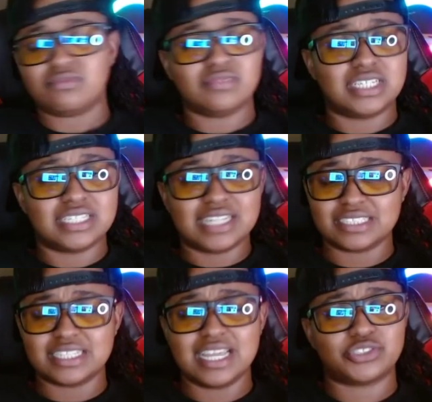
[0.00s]
That's
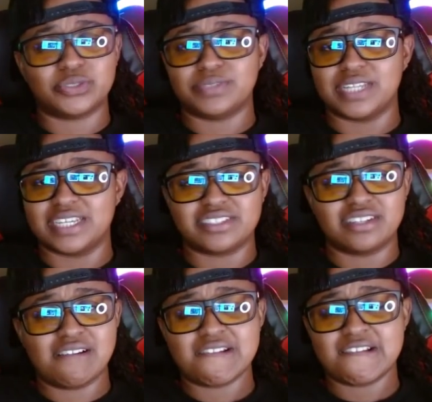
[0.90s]
not true, Daysha.
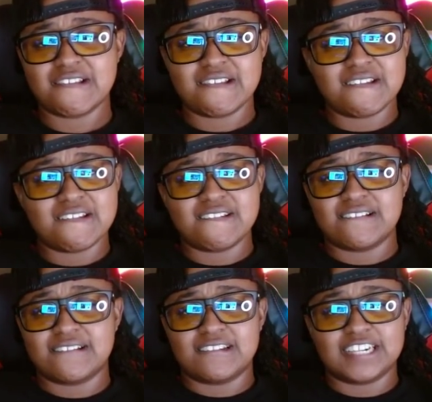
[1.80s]

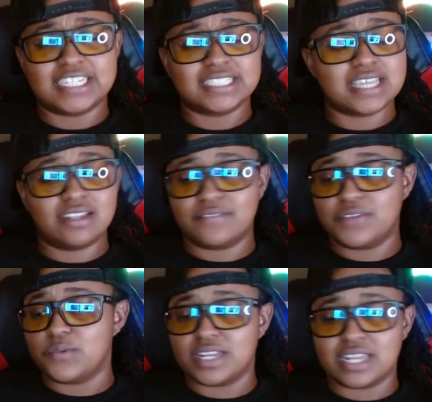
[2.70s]
Because, hell, if
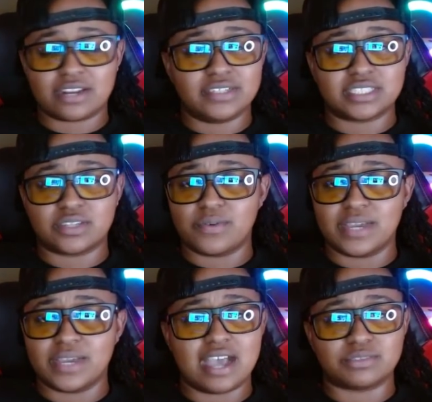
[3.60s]
you wasn't at Chris and
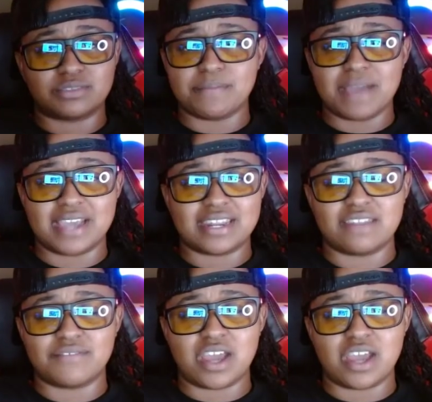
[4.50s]
Queen house, we might not
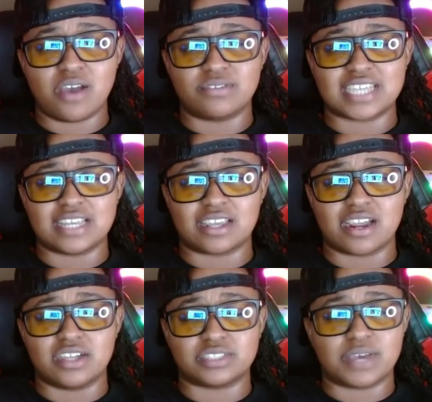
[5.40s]
even know who the Taylor
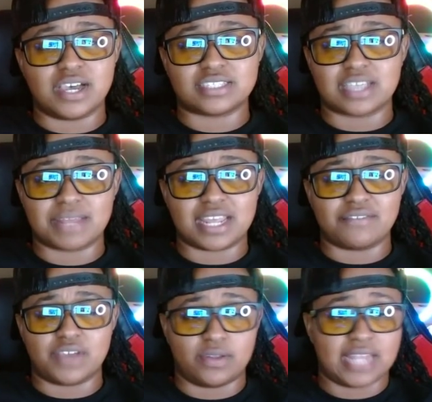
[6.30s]
Girls was. I'm not even
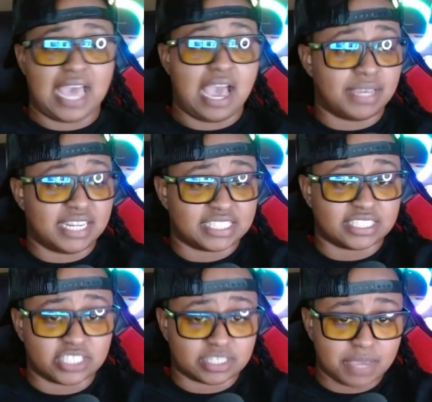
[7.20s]
going to lie. I mean, is it
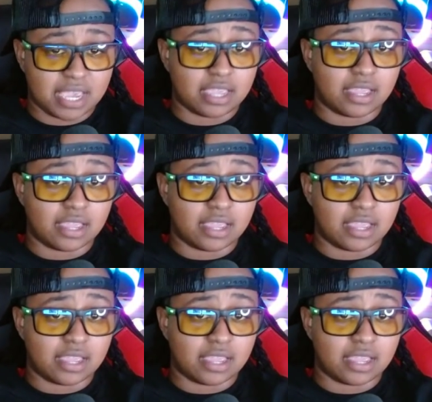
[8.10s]
just me?